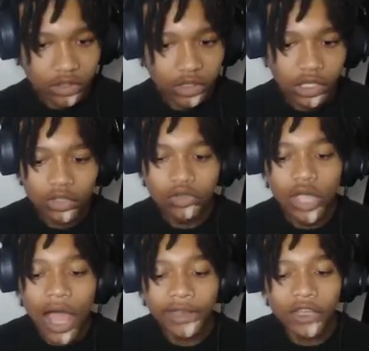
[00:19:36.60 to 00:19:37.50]
Can you
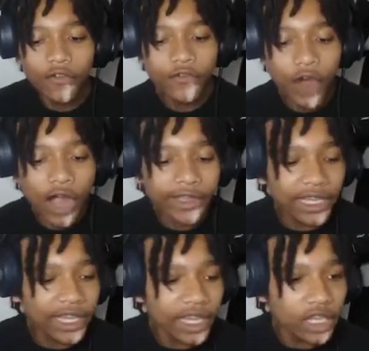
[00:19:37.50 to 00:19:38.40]
lock the fuck
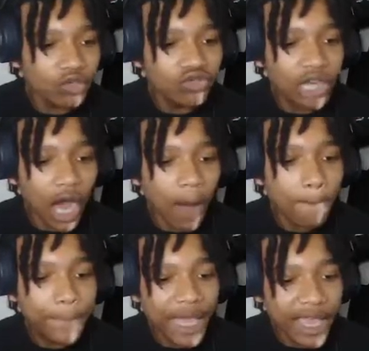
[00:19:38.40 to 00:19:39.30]
in, you
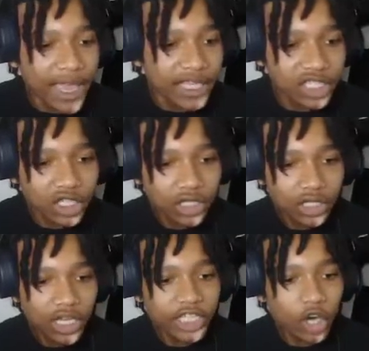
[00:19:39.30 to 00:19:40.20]
dumb bitch?
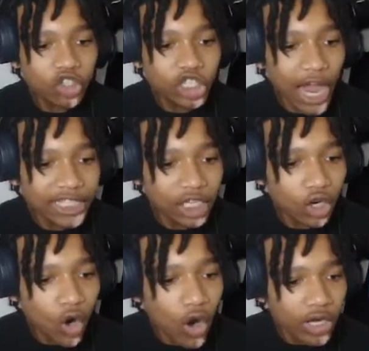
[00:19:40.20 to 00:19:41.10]
Hit your shots in
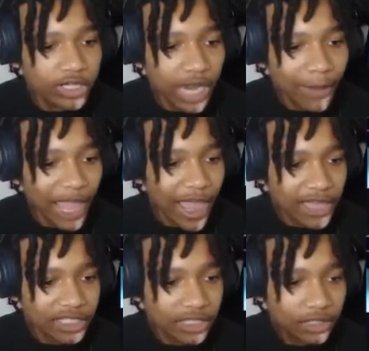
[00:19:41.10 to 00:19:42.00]
the corner,
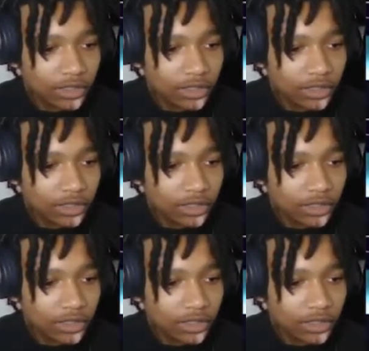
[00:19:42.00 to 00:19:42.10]
dumbass.